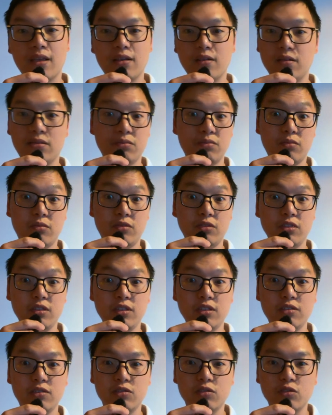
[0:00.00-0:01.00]

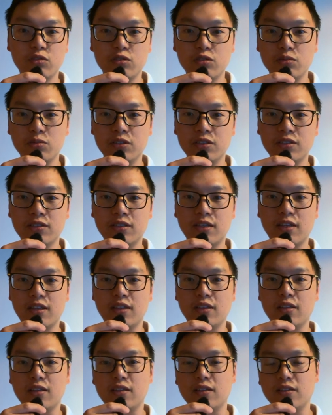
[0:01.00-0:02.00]
really autonomous,
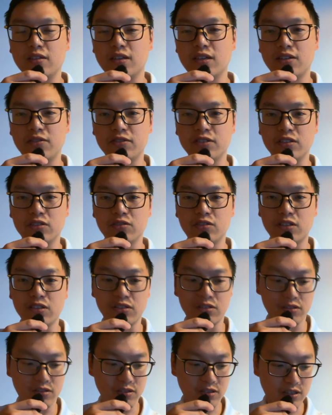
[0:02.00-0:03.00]
and it covers quite a
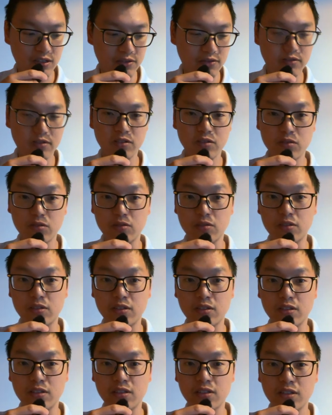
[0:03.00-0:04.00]
lot of stuff. So
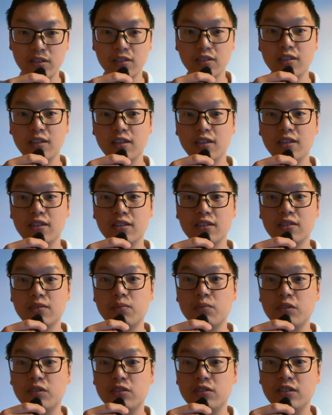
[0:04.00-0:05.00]
third thing here,
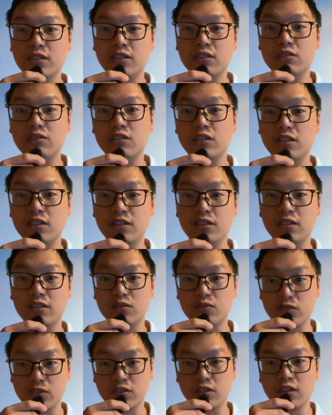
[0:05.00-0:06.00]
I'm using it already is
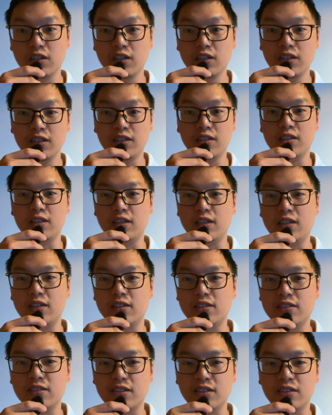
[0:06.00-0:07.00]
for the
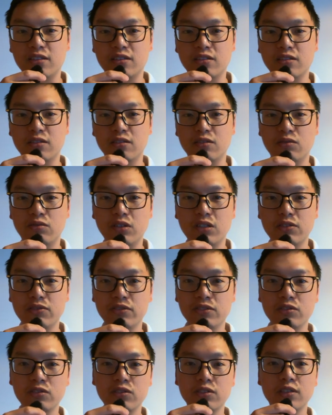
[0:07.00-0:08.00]
data science
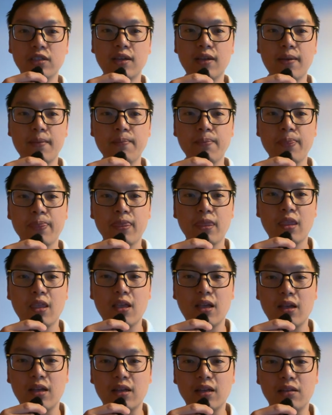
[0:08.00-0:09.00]
workflows.
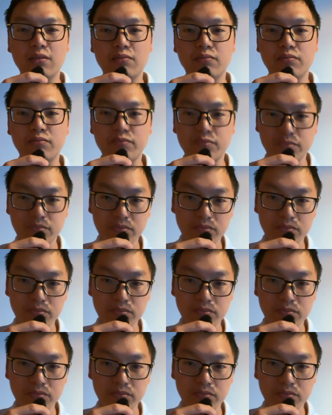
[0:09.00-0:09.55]
Um,